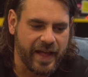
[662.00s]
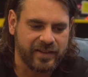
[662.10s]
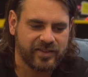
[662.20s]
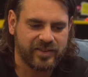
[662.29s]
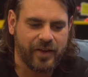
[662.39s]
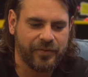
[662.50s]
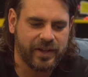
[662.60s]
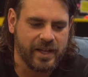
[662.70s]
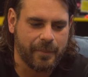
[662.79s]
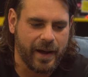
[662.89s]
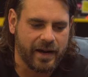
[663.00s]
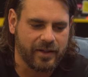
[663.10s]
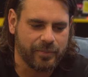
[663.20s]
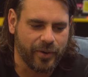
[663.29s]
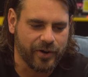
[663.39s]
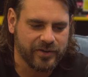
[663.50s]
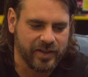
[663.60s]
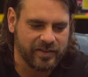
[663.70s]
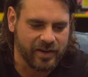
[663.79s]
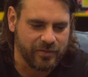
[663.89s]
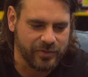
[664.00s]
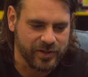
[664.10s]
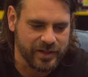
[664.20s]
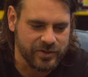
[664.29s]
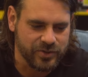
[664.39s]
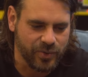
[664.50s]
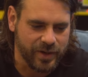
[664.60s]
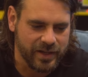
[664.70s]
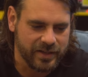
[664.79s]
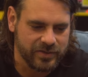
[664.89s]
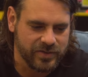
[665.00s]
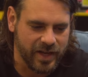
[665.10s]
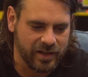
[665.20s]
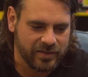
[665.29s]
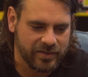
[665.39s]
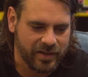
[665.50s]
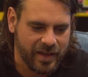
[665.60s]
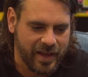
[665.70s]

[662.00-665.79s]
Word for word: that's definitely a part of the process that I've really enjoyed is just